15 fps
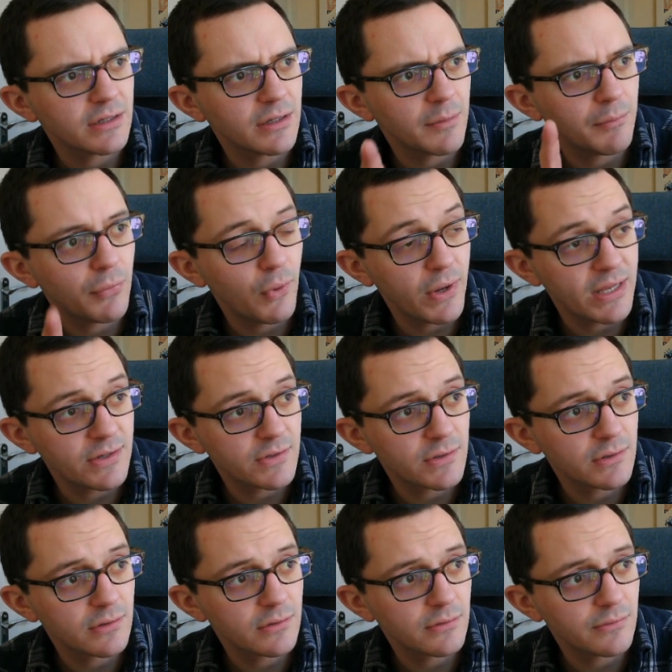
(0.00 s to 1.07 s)
a point
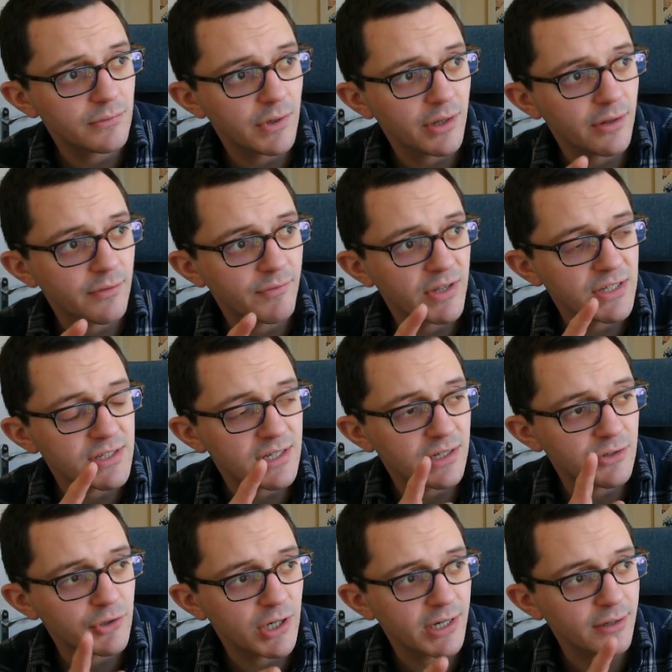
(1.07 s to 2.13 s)
rather than fixing a
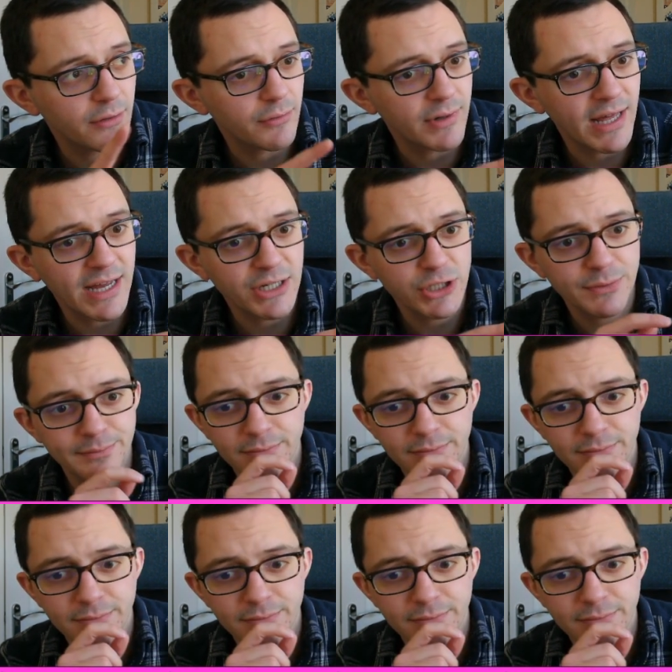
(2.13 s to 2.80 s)
triangle or an edge.